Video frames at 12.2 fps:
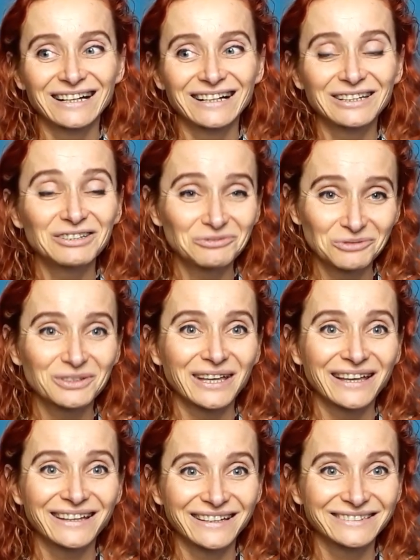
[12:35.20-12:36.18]
It would
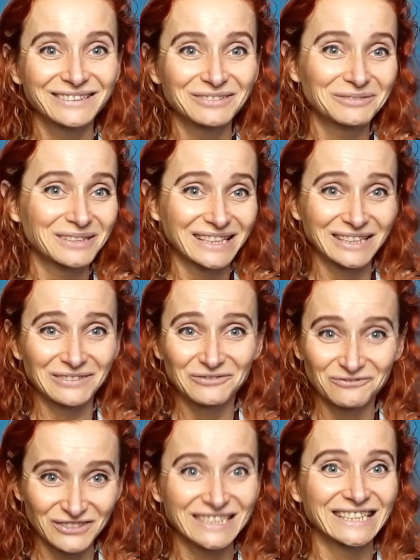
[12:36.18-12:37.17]
hurt. It would like
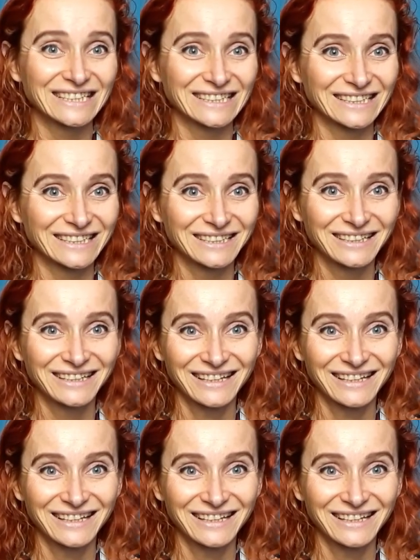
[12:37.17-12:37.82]
physically,